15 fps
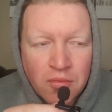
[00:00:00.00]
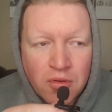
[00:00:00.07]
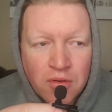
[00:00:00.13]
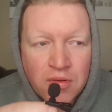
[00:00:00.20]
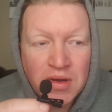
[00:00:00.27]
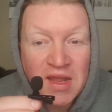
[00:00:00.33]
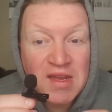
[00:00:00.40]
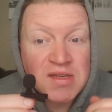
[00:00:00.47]

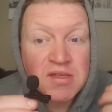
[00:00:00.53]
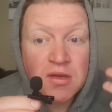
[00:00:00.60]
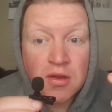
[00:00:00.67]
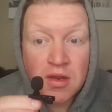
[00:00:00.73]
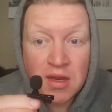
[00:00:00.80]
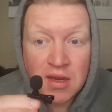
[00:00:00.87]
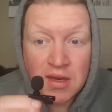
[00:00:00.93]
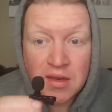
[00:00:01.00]
But next
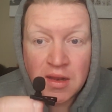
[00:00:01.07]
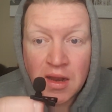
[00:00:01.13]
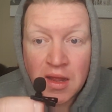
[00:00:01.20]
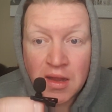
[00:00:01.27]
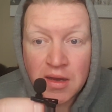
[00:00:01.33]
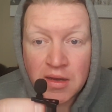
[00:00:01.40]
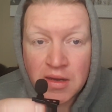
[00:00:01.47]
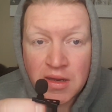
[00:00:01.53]
in
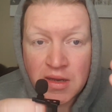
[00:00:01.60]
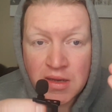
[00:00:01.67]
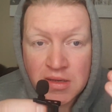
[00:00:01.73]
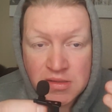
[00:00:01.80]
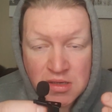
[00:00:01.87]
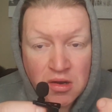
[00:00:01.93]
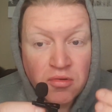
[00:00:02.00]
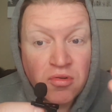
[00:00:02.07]
line
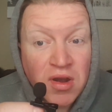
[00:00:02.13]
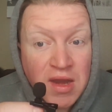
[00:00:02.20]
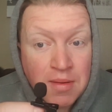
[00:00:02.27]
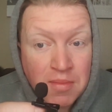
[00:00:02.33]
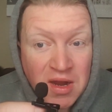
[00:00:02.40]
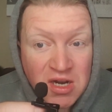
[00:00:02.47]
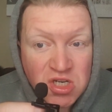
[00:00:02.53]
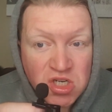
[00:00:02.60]
is a
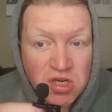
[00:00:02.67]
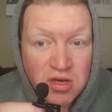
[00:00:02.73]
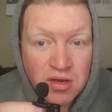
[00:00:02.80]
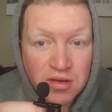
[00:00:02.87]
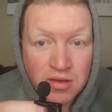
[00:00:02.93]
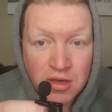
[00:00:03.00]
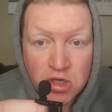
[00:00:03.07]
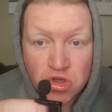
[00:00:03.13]
rematch,
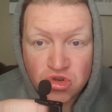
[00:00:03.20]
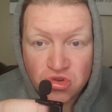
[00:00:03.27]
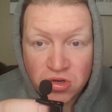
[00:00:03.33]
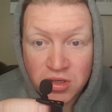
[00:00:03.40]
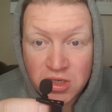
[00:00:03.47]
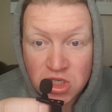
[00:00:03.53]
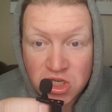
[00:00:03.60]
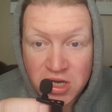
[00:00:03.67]
a
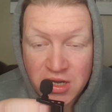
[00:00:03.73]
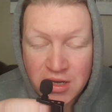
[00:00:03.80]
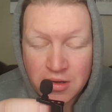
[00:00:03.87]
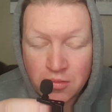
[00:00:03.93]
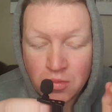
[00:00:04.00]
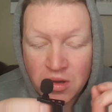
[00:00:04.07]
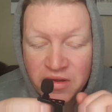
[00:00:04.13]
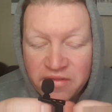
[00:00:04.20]
trilogy
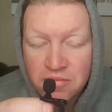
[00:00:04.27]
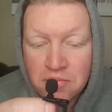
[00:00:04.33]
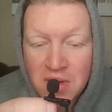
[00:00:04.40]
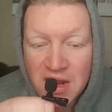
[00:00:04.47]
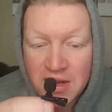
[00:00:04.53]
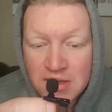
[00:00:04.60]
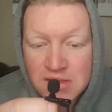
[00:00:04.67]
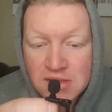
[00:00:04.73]
with
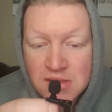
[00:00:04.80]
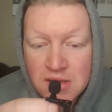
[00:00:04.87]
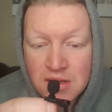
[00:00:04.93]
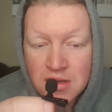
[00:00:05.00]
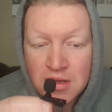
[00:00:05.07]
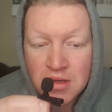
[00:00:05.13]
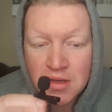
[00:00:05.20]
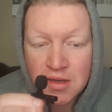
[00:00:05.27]
Max.
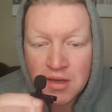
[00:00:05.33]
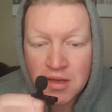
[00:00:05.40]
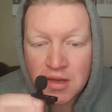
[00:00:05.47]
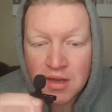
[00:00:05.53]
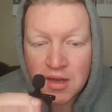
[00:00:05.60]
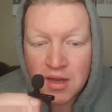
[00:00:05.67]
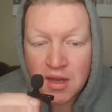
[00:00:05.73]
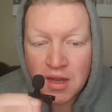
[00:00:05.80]

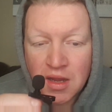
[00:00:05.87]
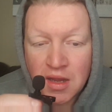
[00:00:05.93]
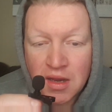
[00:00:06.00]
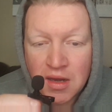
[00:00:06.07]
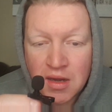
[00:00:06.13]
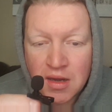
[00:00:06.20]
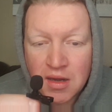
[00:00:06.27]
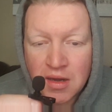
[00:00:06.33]

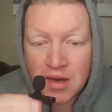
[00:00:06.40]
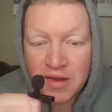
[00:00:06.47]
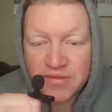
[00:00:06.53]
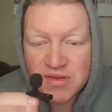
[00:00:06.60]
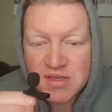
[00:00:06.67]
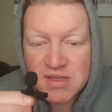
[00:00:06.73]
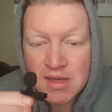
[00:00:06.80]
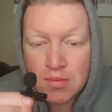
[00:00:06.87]
And
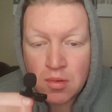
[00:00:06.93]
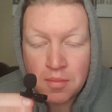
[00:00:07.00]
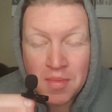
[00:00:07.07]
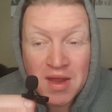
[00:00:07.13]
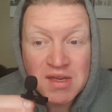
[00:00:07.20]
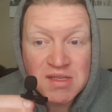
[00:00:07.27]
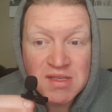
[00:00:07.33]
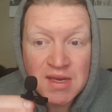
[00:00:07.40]
after seeing what
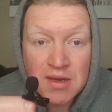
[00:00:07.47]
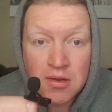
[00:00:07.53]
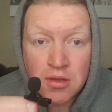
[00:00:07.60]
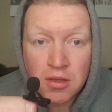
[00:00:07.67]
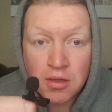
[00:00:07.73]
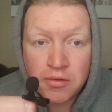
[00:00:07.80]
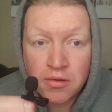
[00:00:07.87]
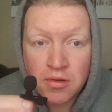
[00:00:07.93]
Max did
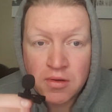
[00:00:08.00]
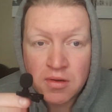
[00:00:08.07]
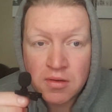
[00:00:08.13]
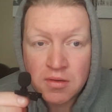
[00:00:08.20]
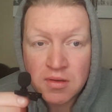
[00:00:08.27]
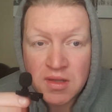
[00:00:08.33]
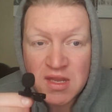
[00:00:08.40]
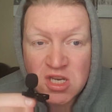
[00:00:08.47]
earlier on
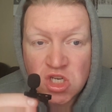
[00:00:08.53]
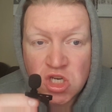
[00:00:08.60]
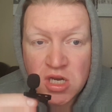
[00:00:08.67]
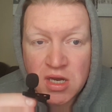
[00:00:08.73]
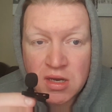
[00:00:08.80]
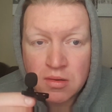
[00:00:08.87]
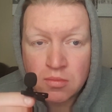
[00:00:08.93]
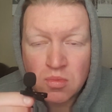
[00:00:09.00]
this
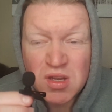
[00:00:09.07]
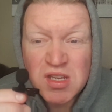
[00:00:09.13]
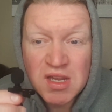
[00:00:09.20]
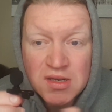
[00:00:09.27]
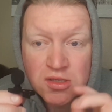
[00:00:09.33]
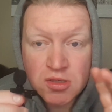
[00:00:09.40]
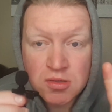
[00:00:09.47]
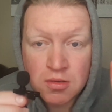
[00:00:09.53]
year, well, he's
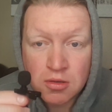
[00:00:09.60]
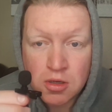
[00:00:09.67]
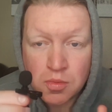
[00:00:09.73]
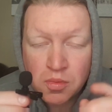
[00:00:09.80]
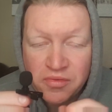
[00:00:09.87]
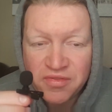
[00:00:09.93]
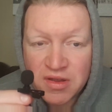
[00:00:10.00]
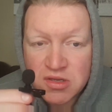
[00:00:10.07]
had a
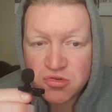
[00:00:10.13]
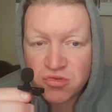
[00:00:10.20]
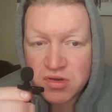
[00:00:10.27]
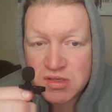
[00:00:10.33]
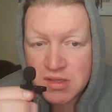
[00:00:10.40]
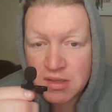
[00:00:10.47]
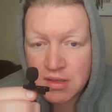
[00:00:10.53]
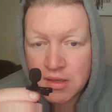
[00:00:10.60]
couple of fights
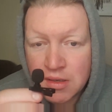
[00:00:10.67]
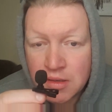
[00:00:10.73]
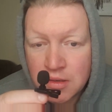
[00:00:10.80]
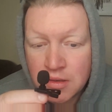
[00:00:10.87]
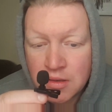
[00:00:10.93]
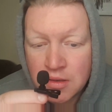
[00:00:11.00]
recently.